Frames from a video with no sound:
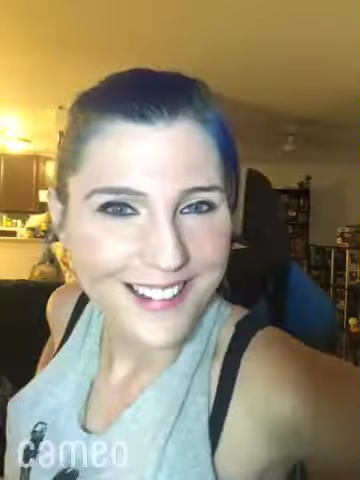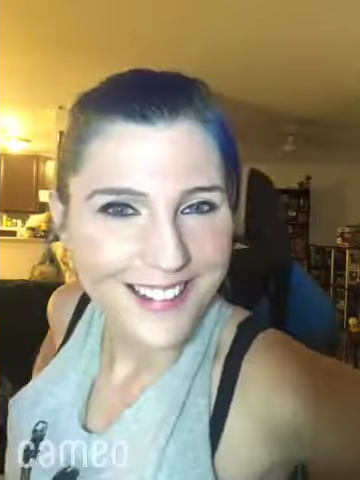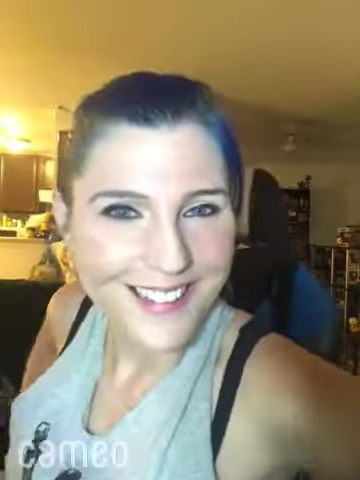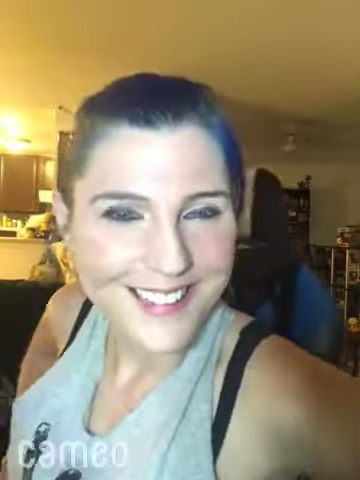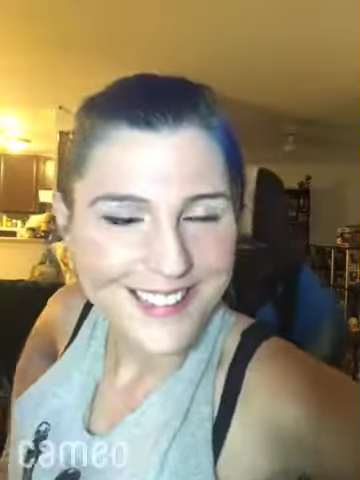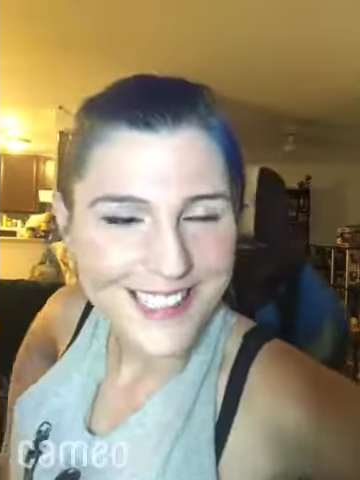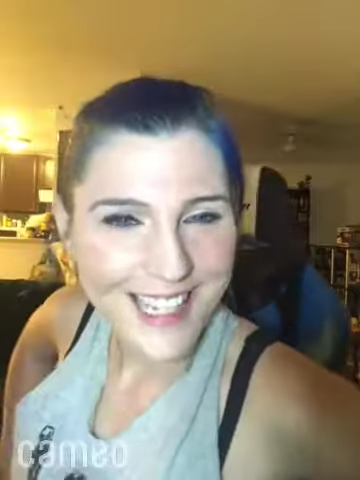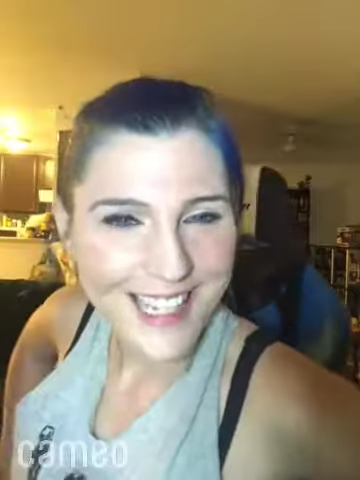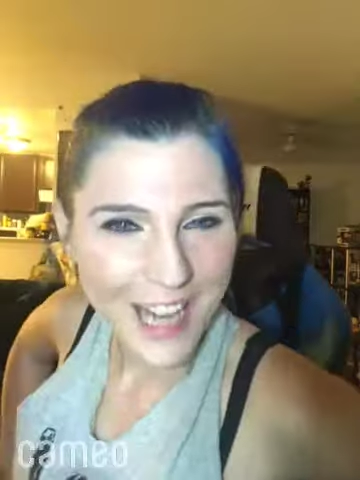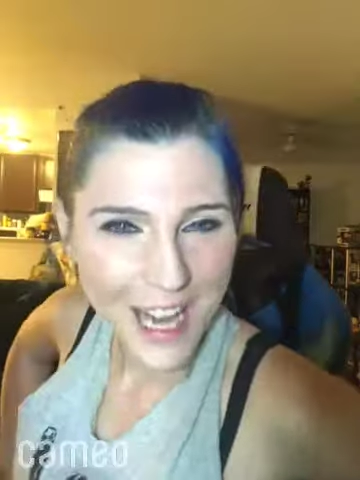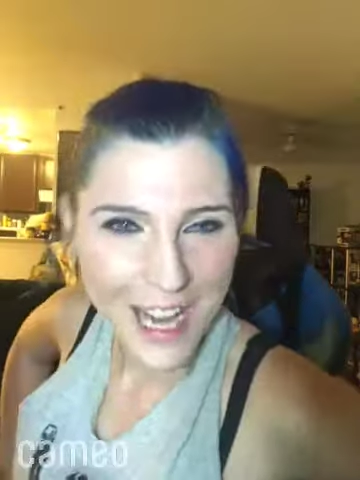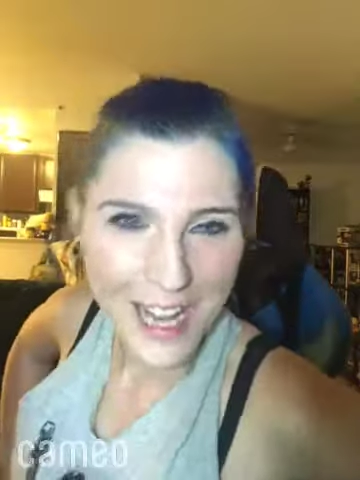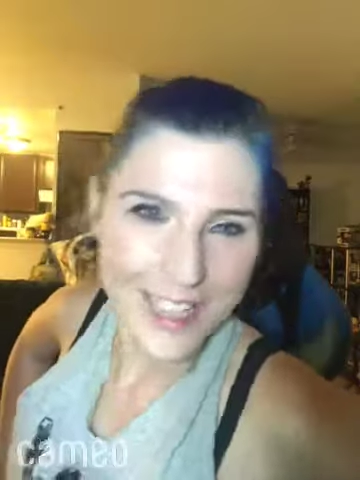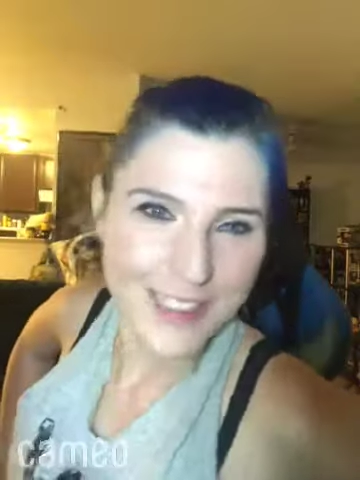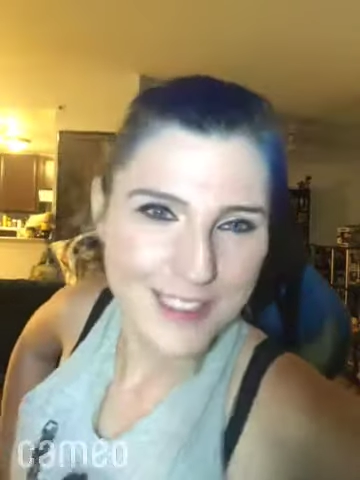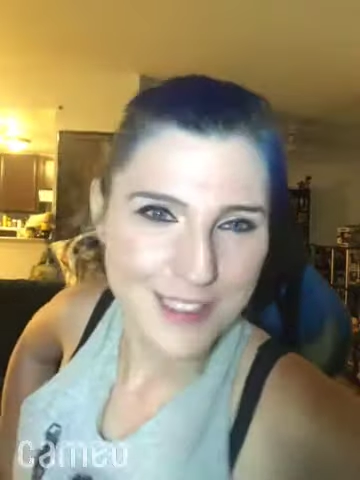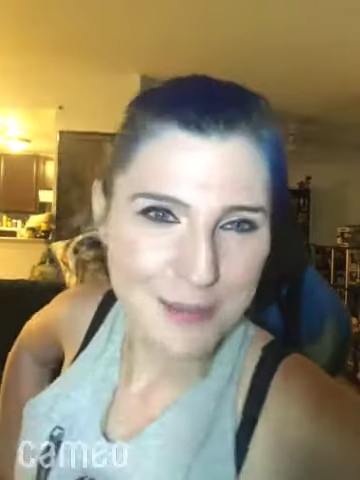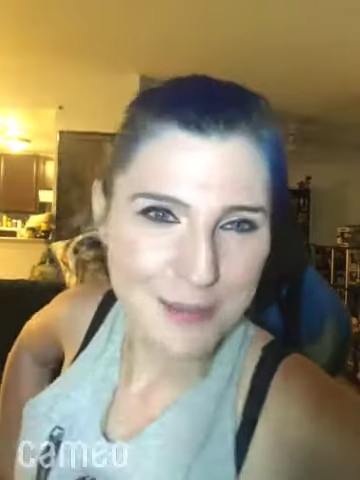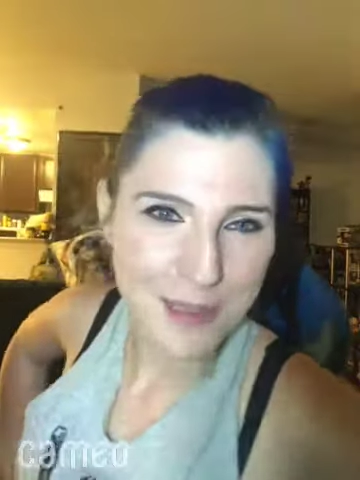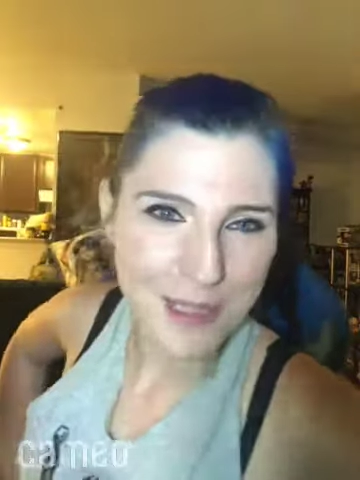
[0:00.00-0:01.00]
saying hi
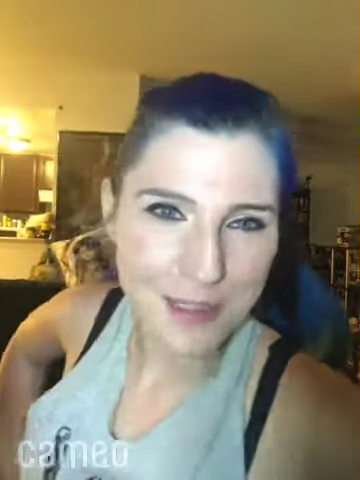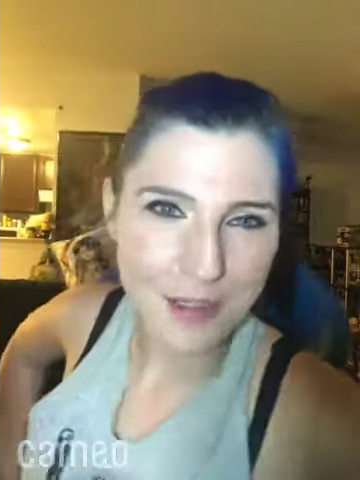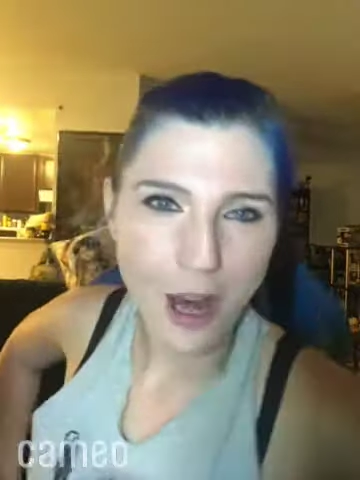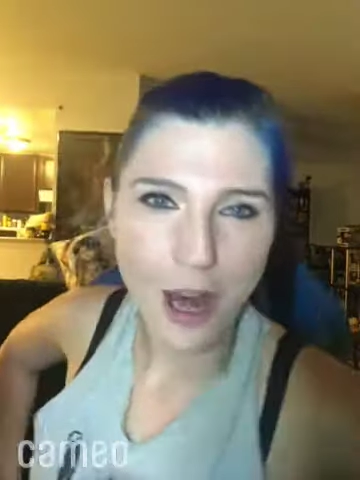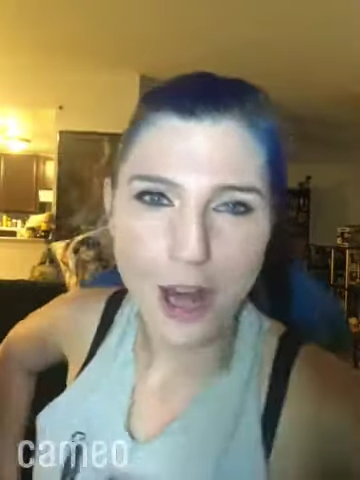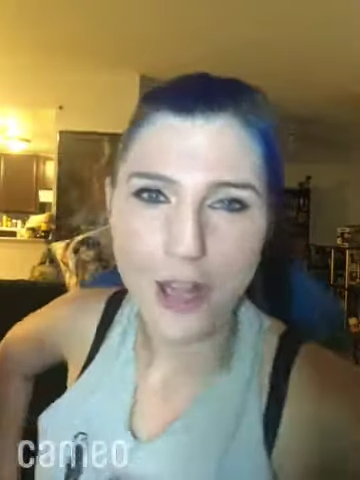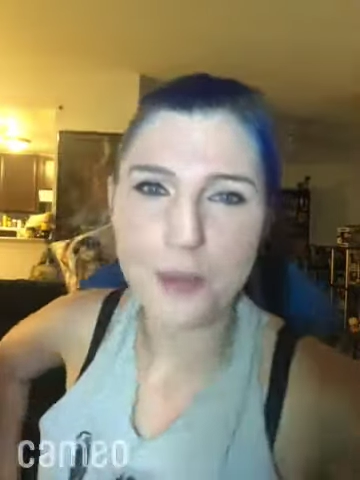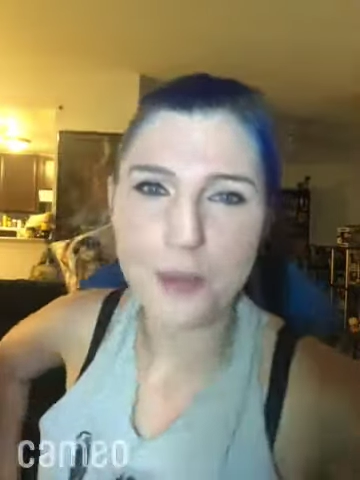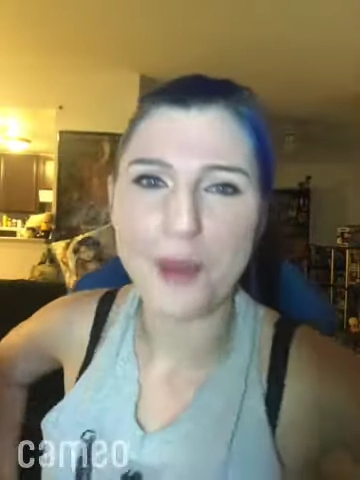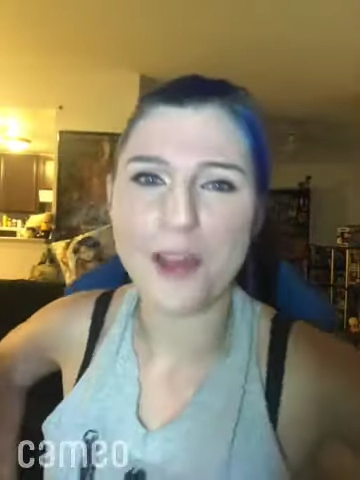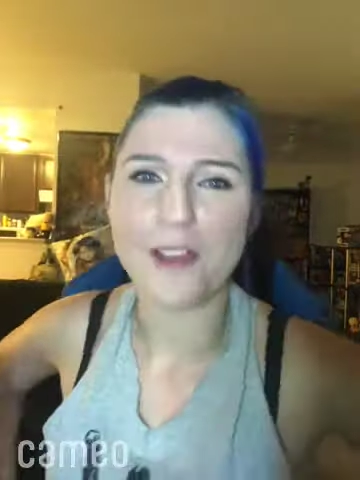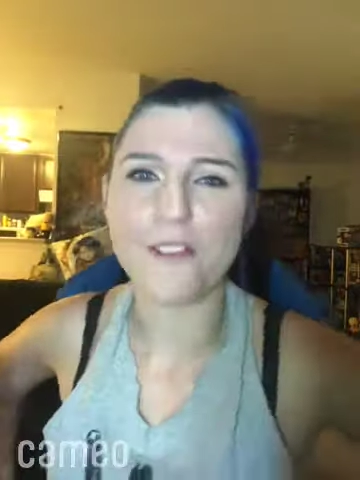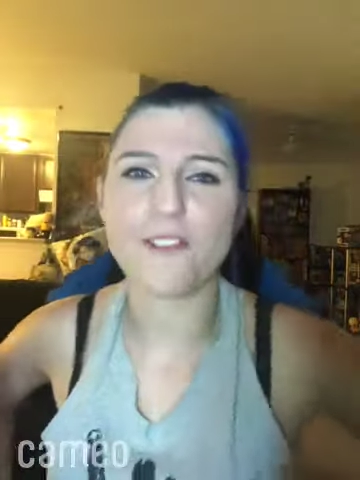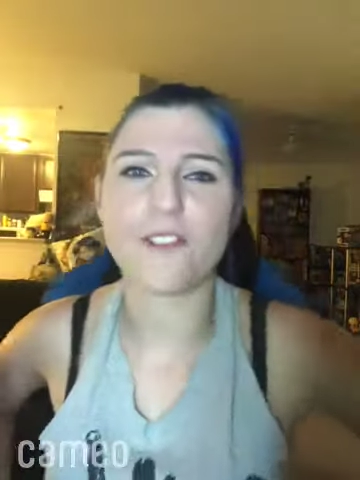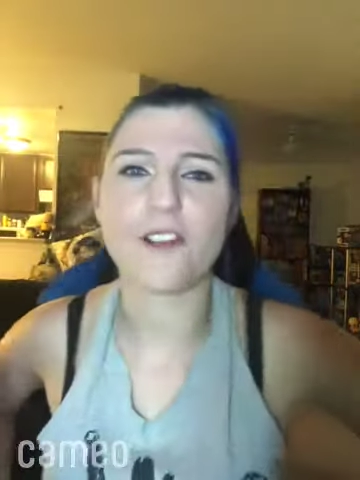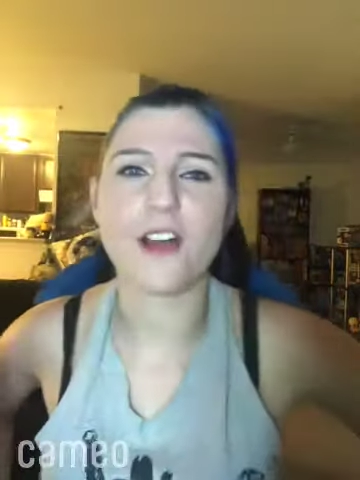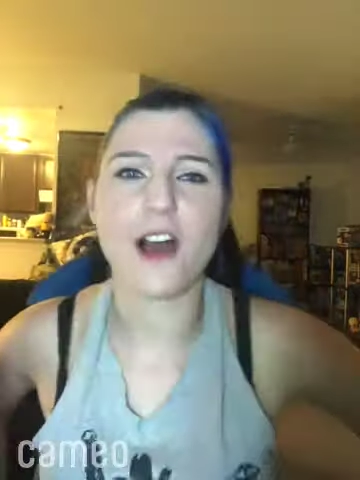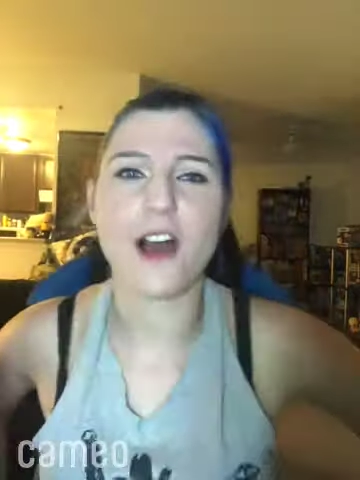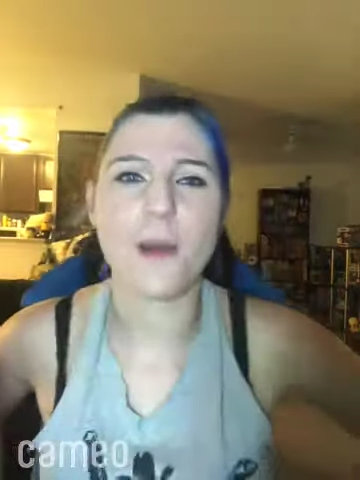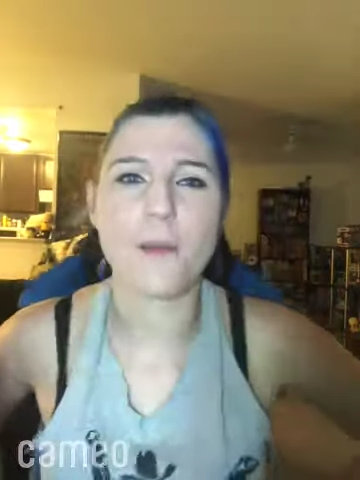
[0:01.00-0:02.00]
to me all the way
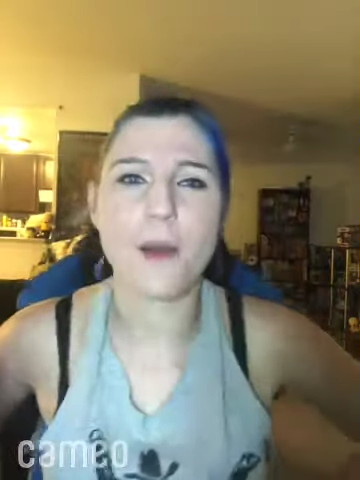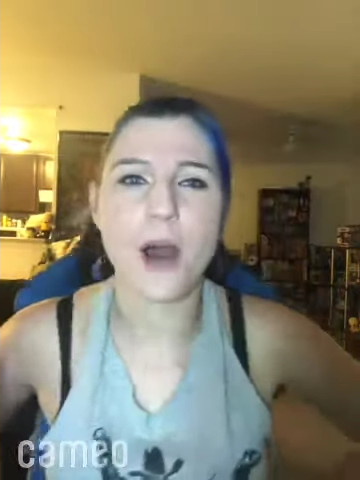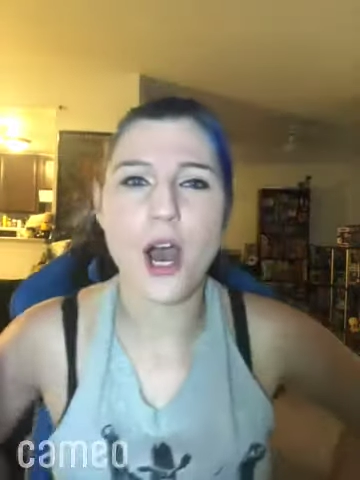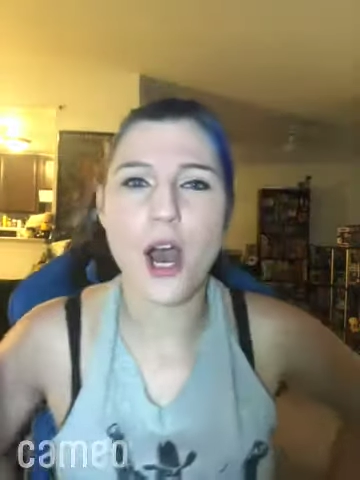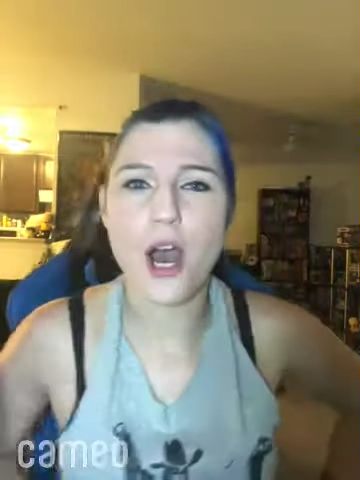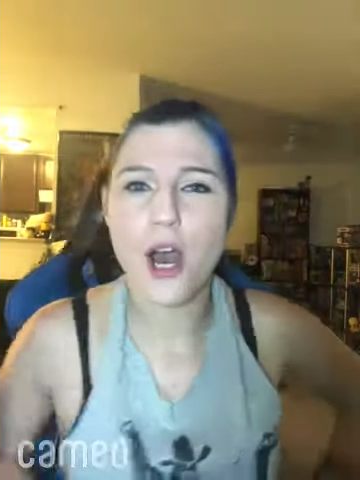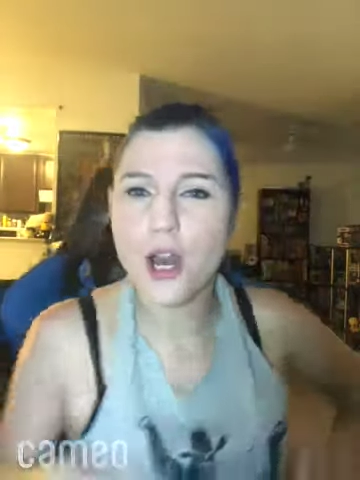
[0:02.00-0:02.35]
from, let